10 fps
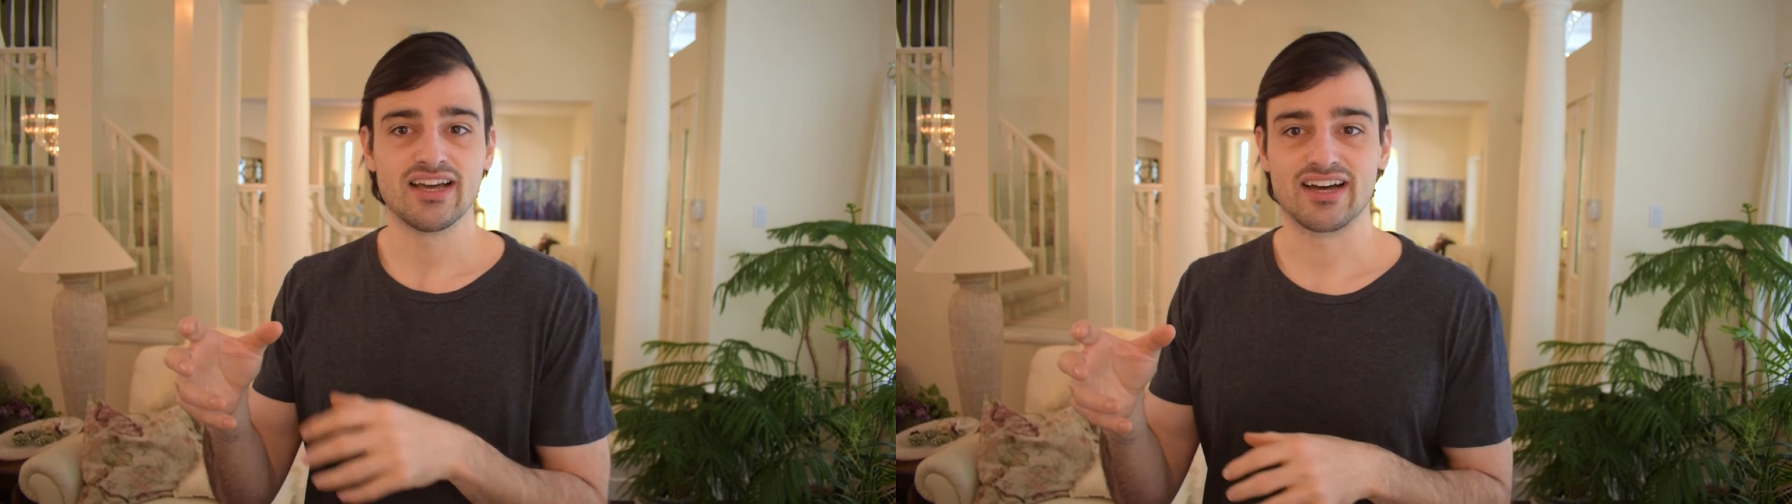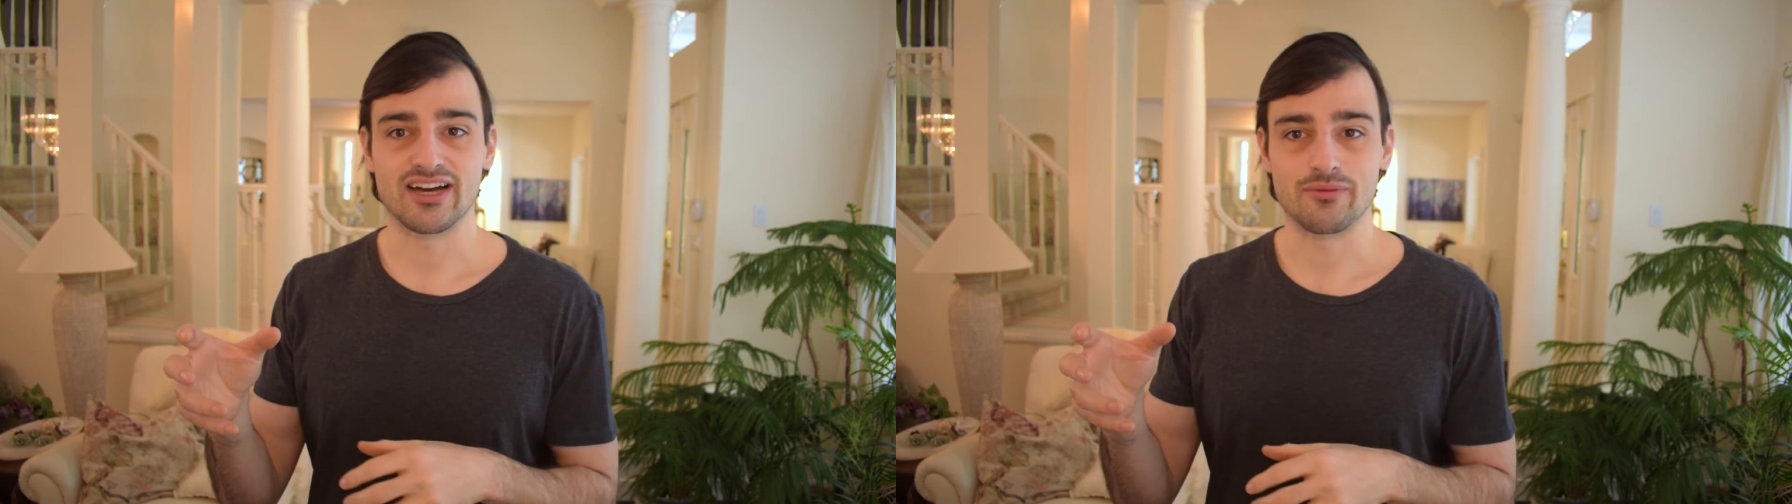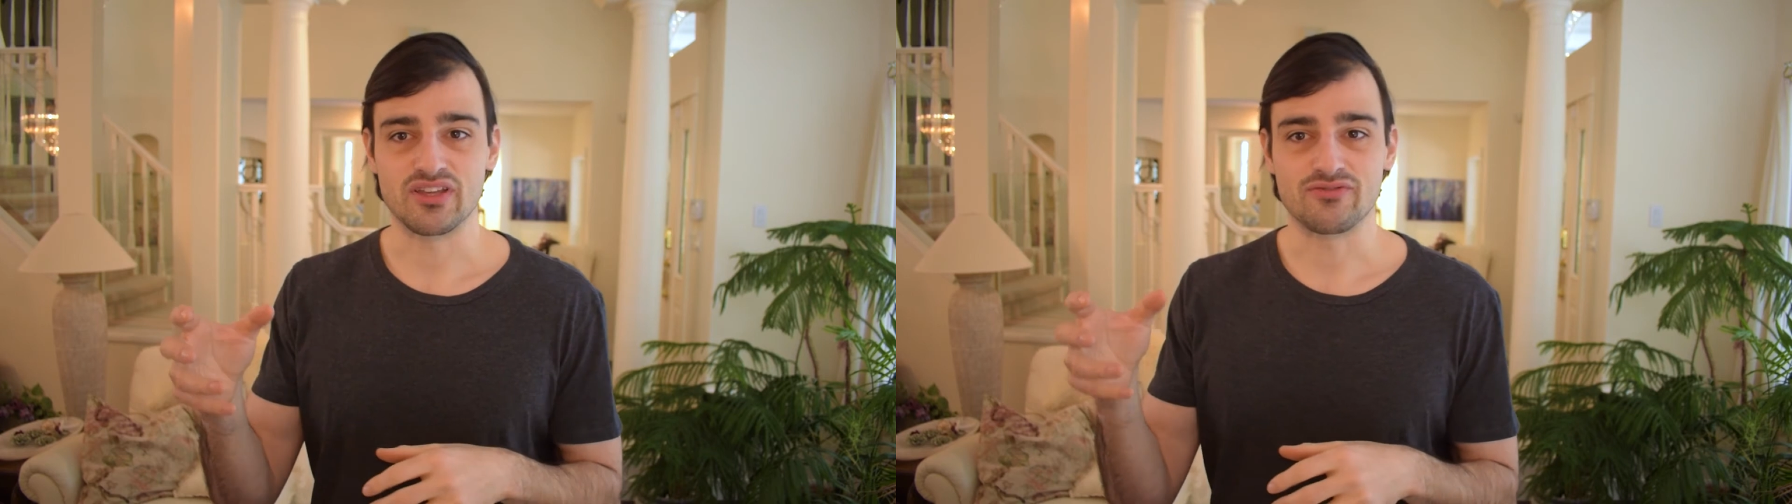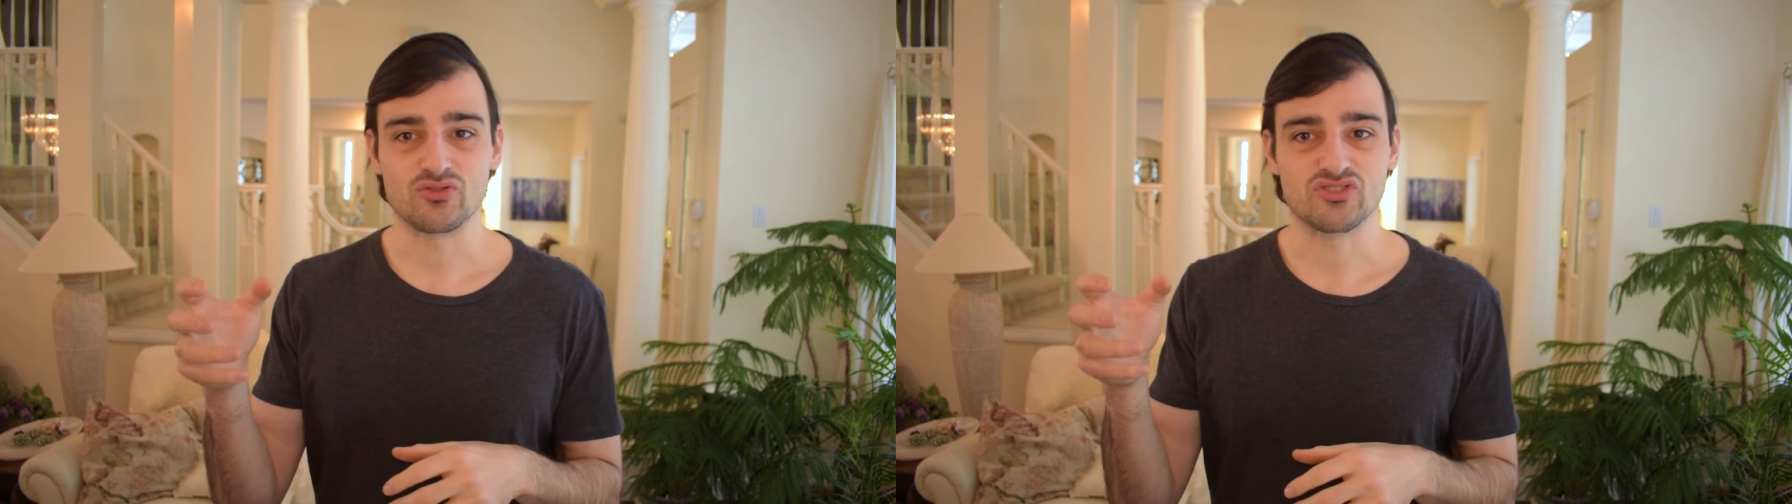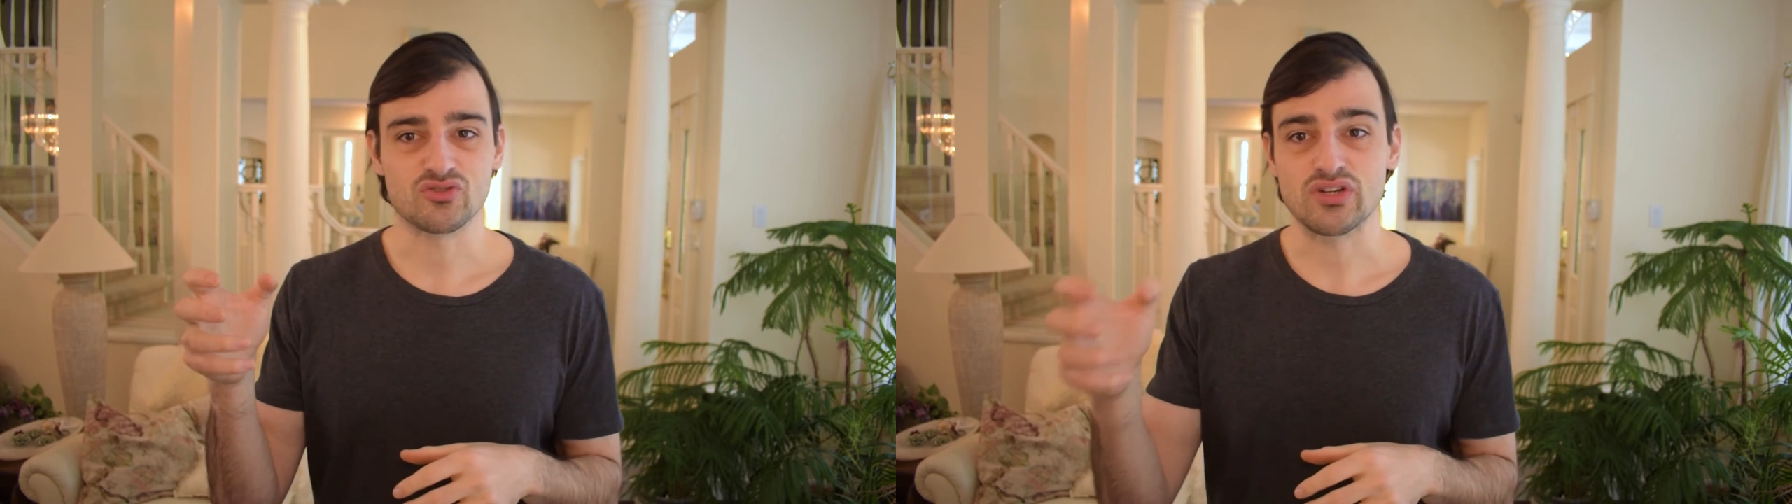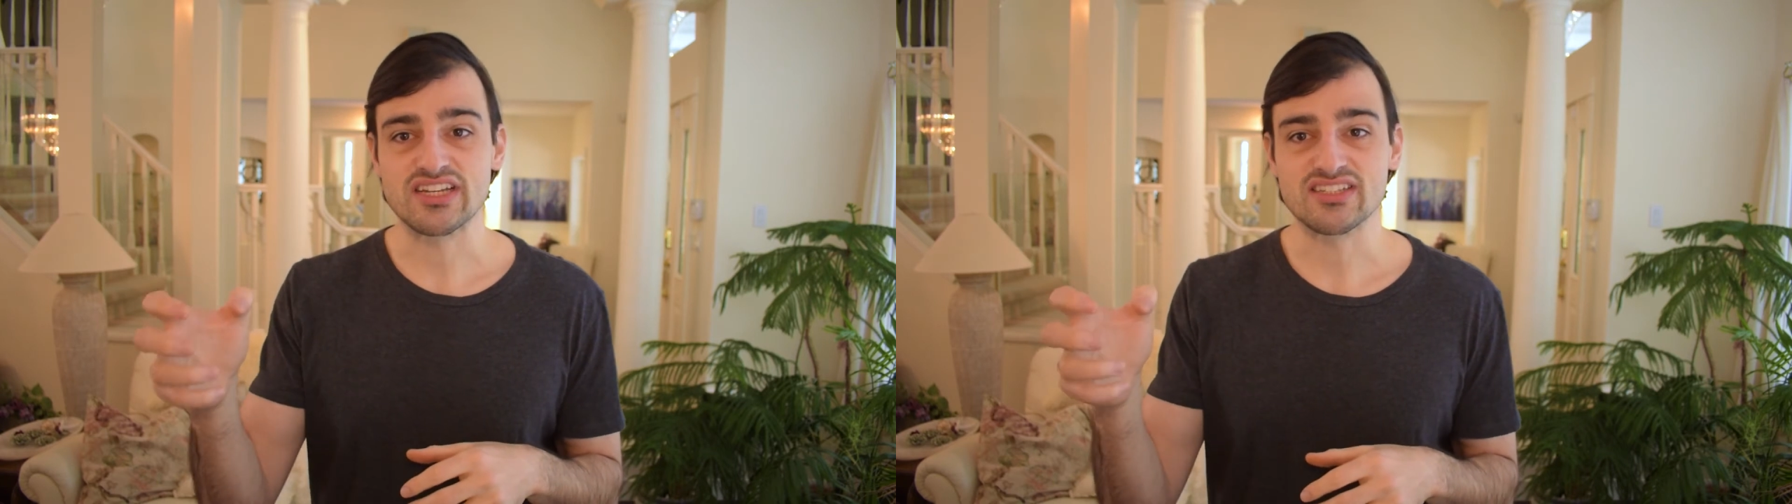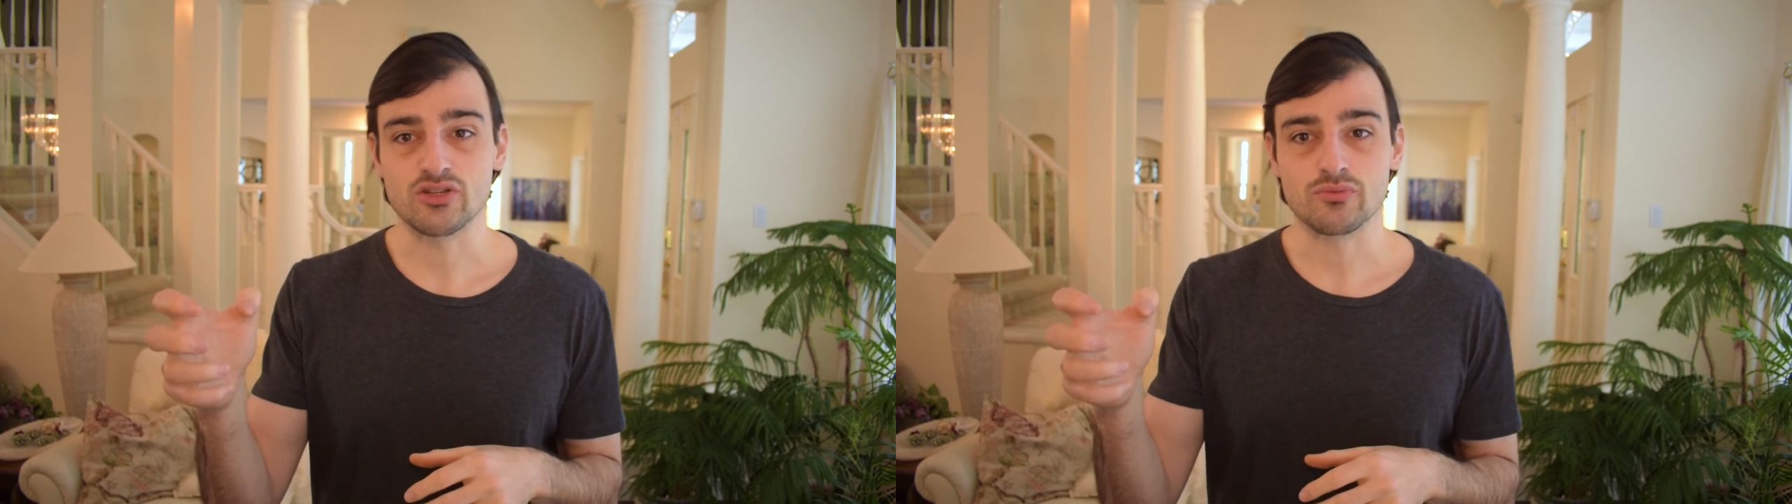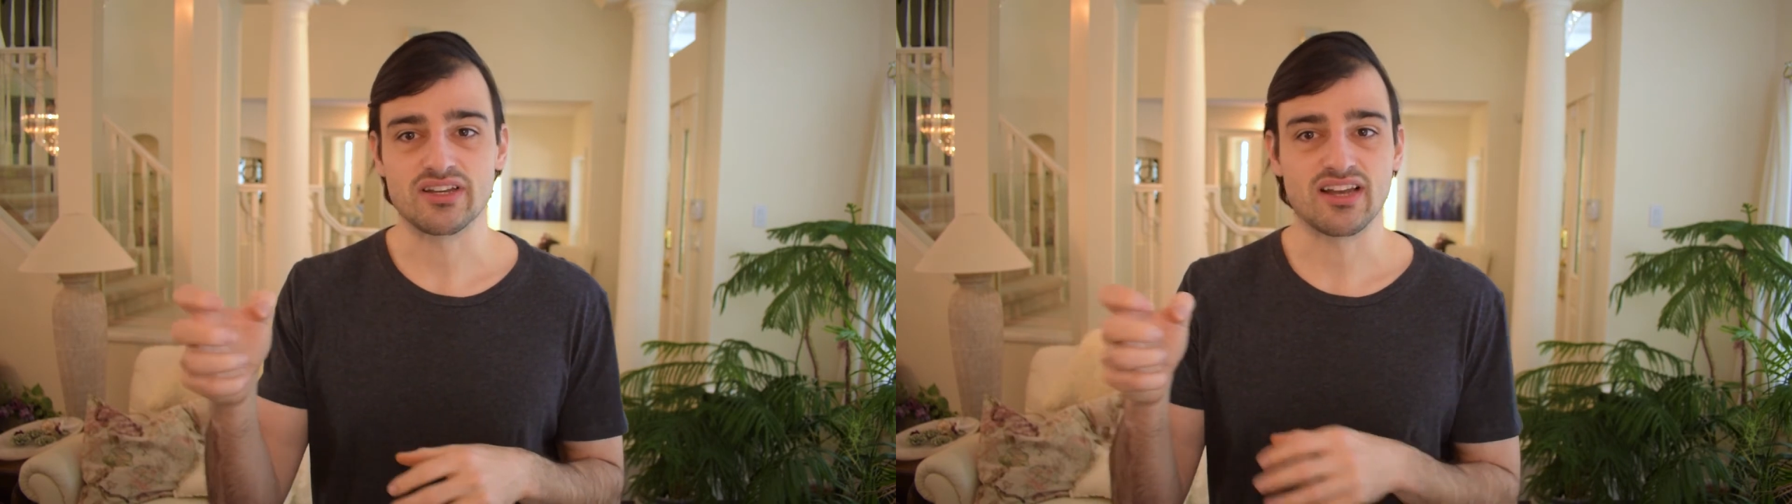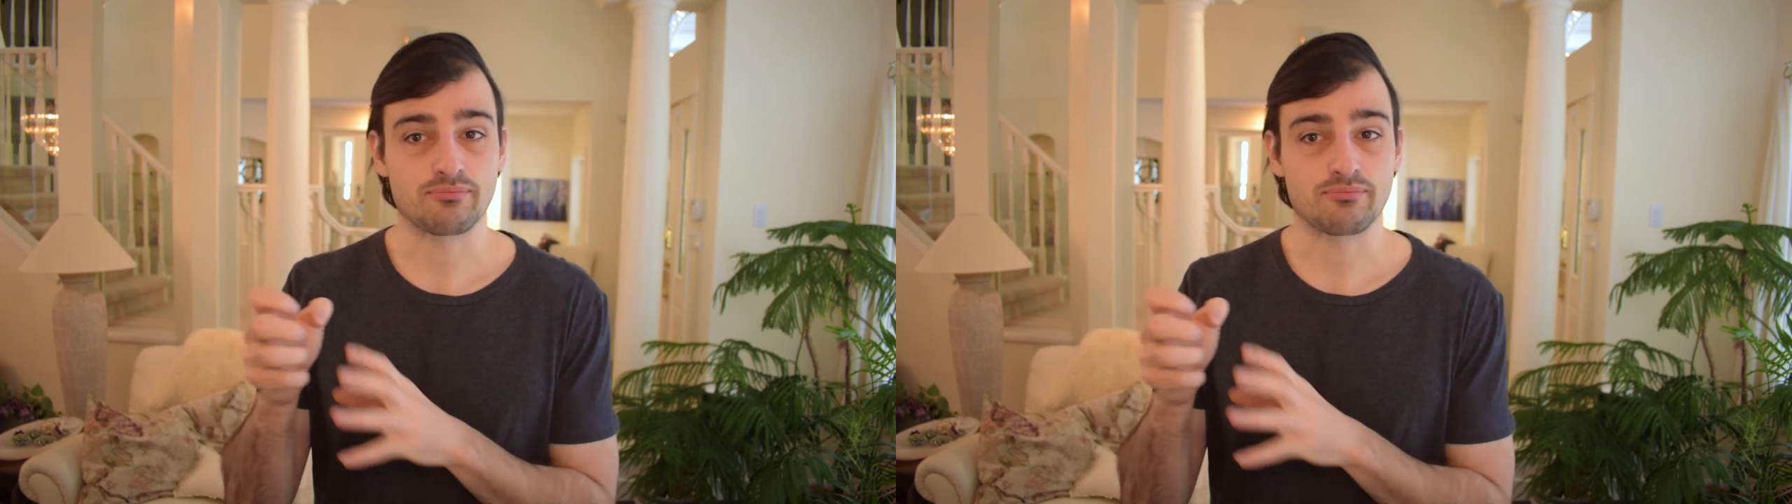if you squeeze the human being,